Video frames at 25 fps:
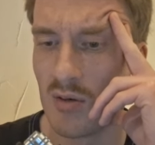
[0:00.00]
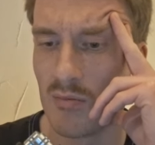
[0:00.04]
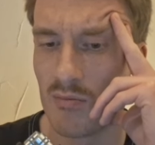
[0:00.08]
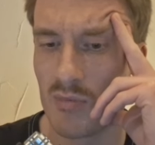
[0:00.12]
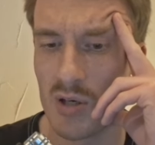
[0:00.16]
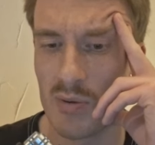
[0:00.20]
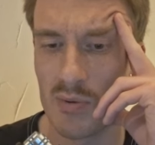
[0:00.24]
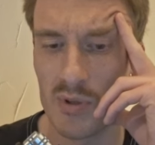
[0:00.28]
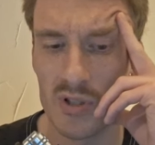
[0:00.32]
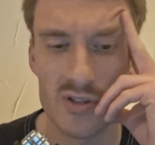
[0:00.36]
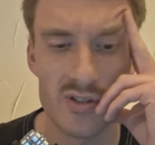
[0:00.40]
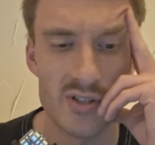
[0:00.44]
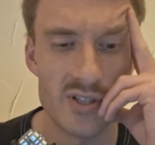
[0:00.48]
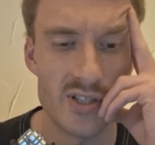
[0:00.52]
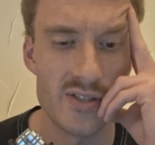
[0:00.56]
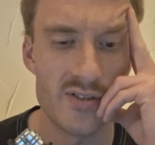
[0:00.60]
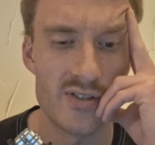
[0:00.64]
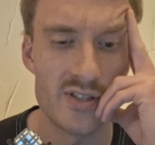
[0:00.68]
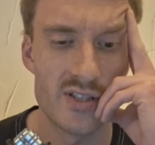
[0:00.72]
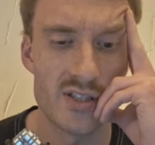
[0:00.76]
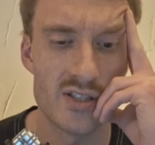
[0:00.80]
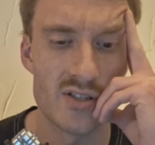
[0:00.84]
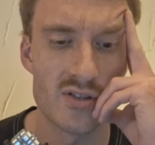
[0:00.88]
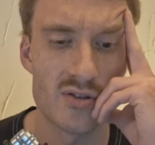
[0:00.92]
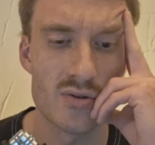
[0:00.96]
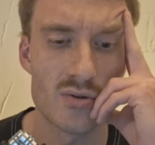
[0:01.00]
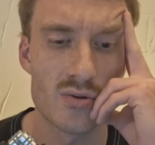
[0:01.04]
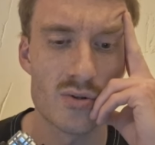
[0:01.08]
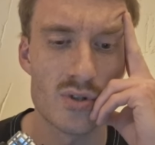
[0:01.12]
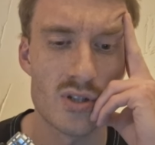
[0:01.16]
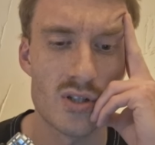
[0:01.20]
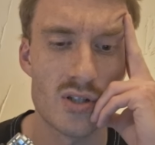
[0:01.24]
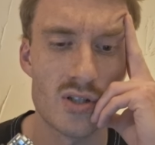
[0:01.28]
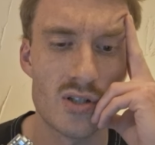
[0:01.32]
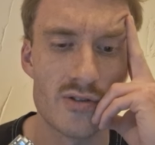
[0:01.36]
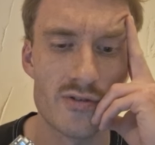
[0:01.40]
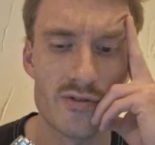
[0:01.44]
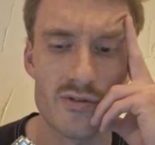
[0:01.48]
Maybe it's easier in Google
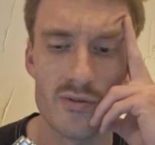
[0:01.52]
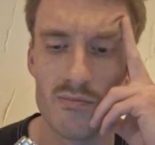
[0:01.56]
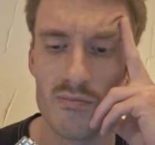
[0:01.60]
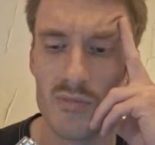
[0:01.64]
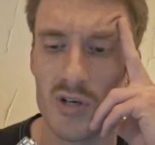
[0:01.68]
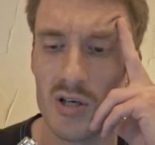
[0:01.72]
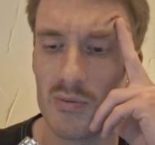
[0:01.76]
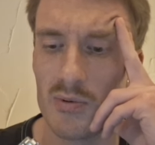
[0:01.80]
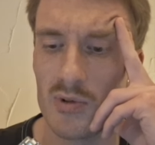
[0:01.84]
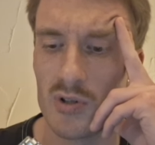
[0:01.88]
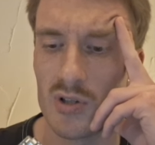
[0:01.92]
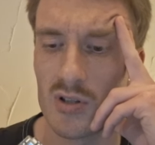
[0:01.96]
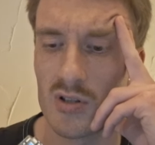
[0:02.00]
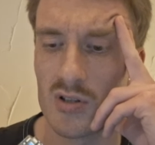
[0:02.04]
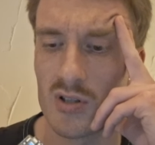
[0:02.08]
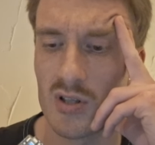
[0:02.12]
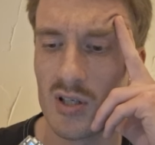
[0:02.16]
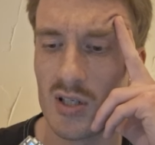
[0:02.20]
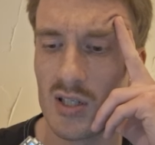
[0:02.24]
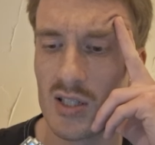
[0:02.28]
Earth, maybe not.